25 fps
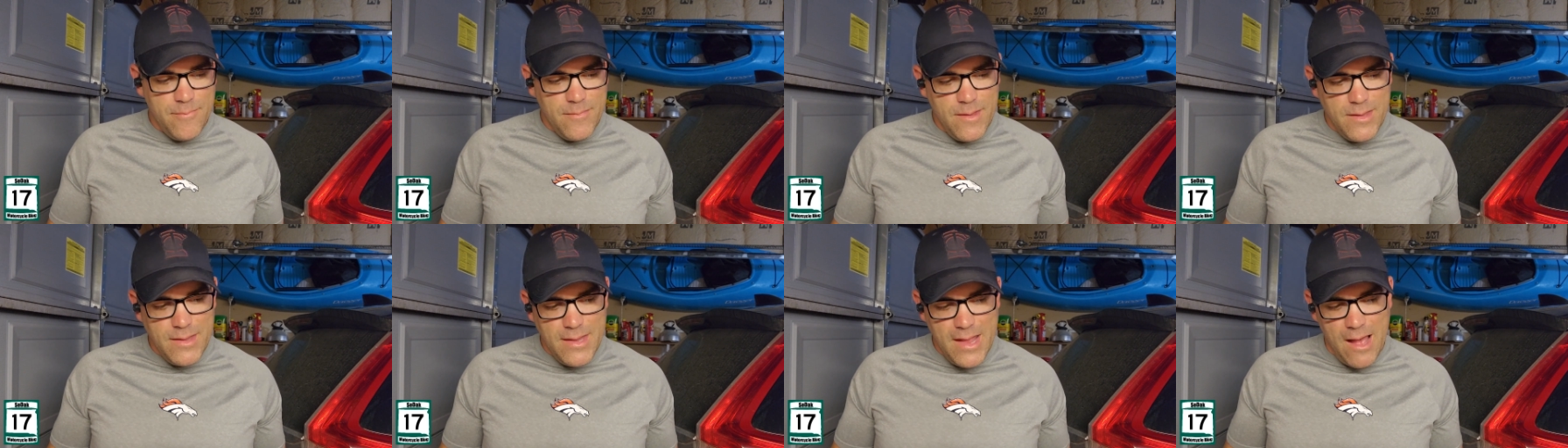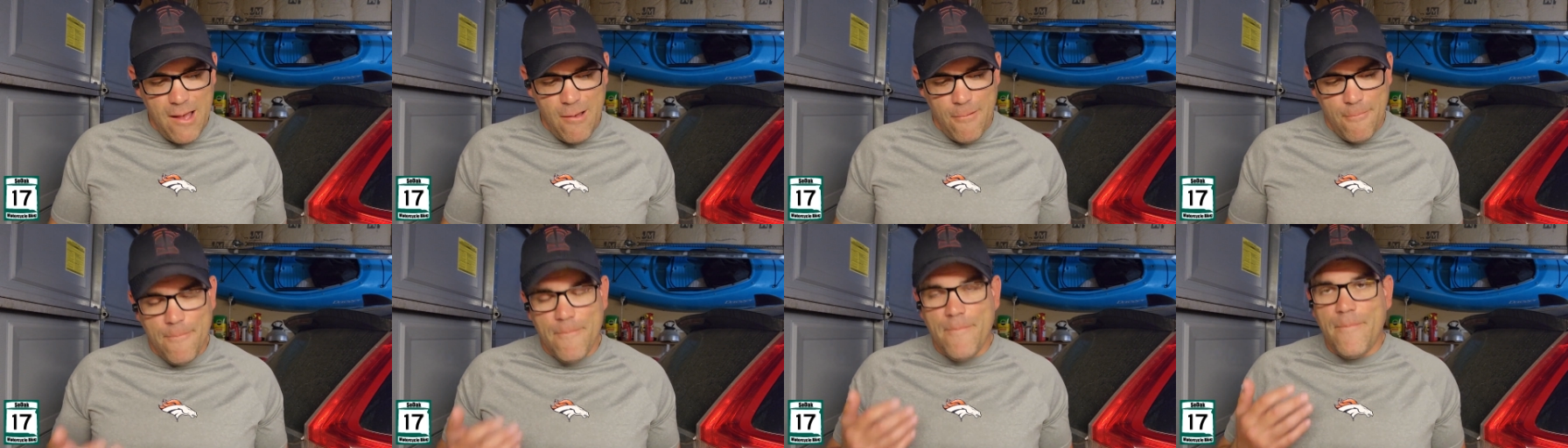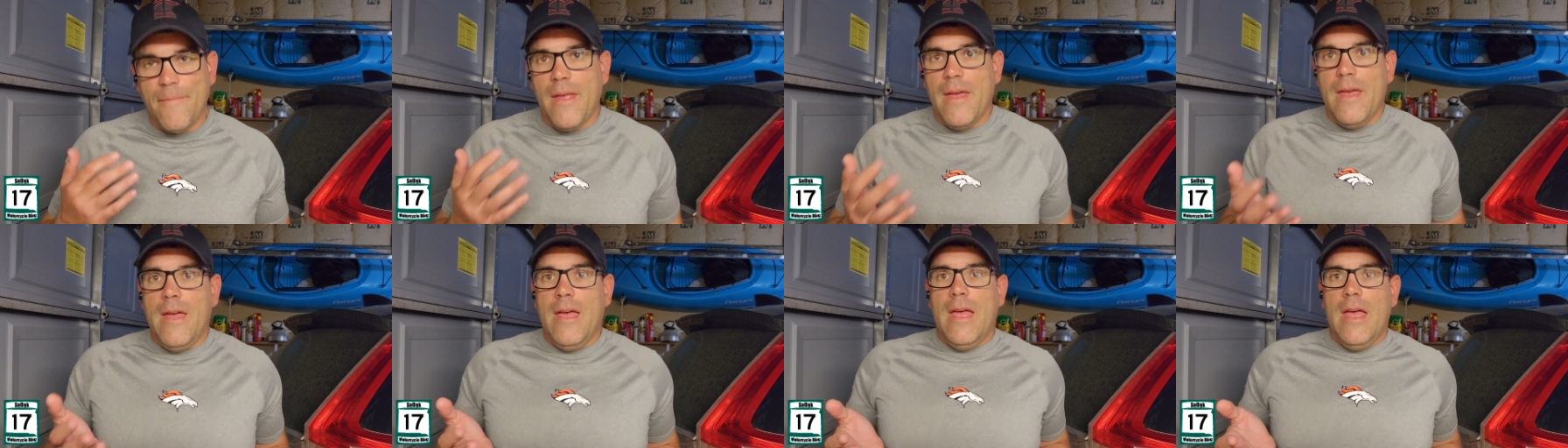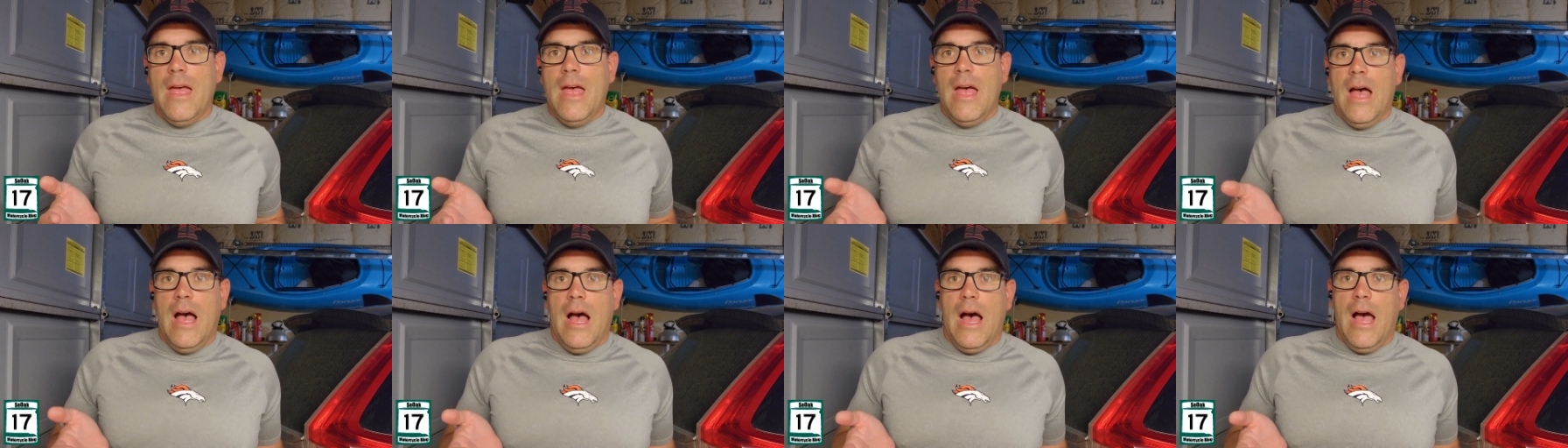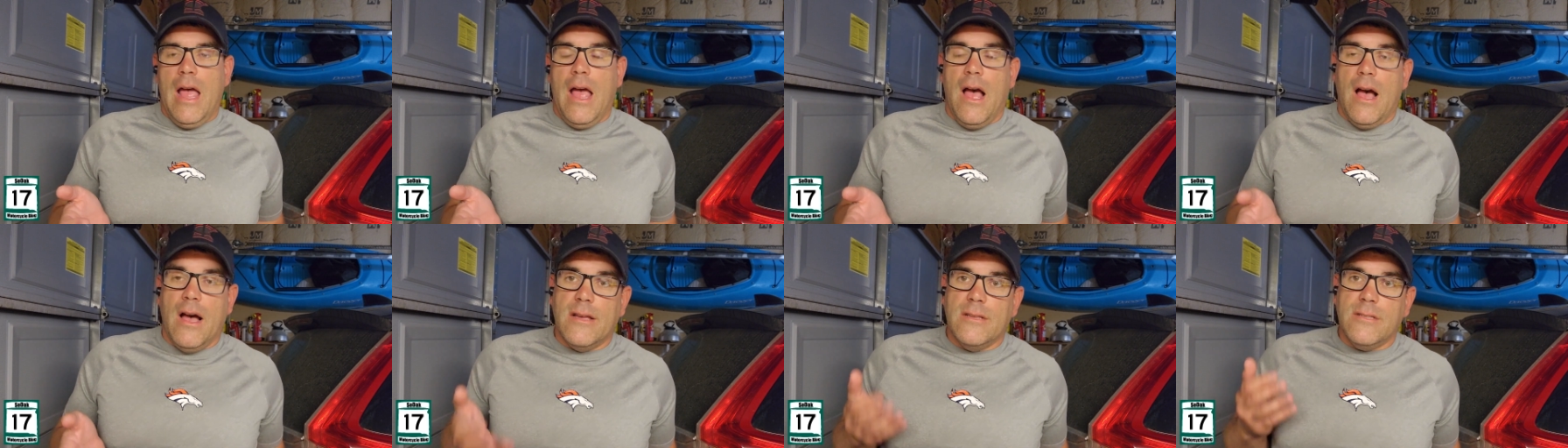Now,
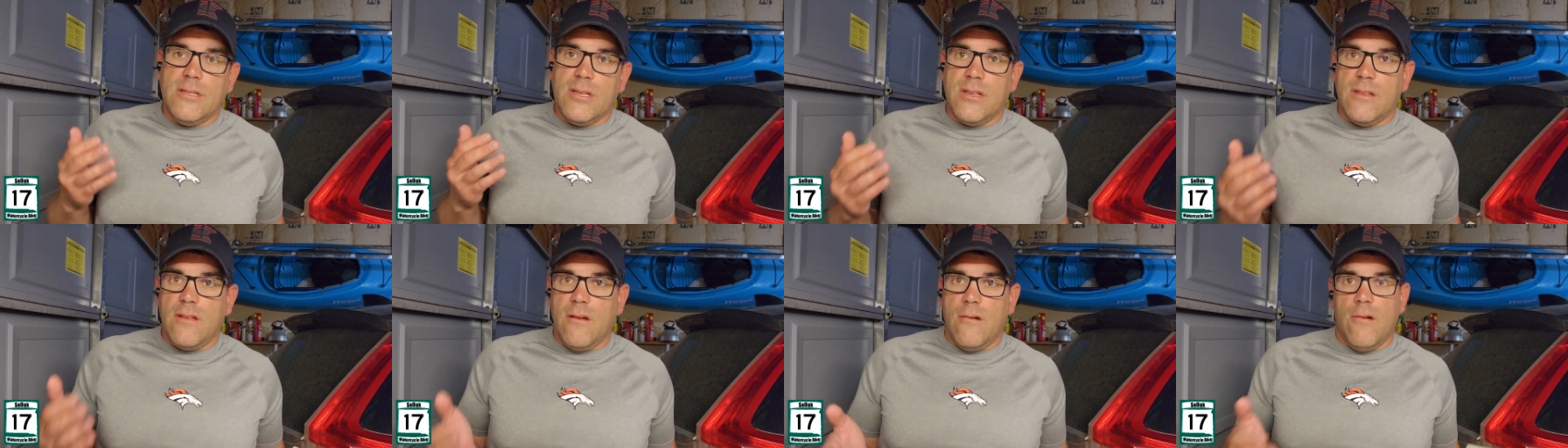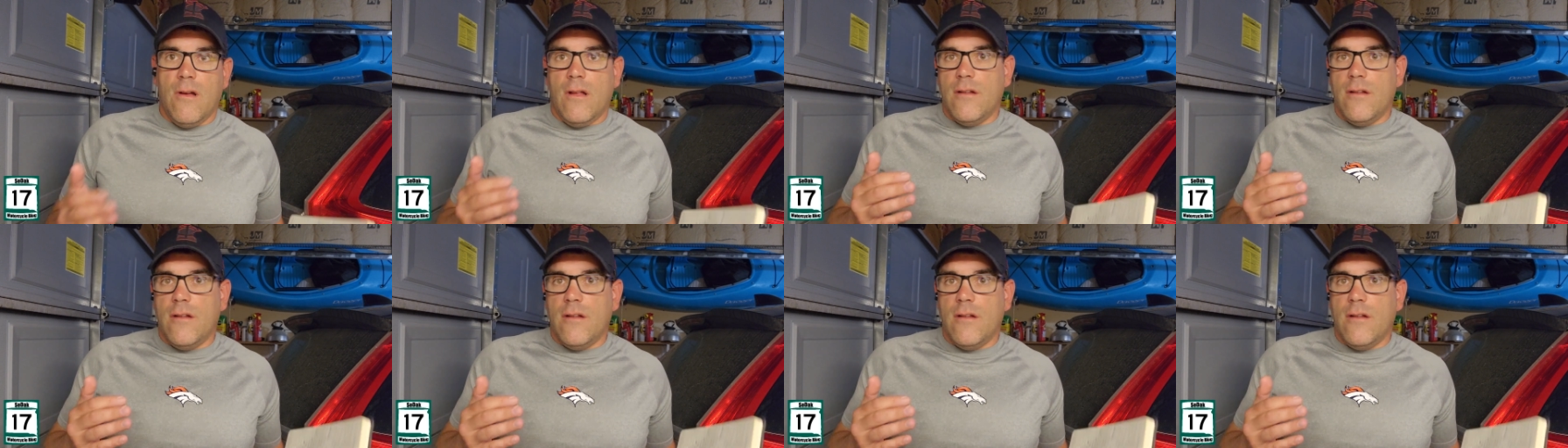I honestly don't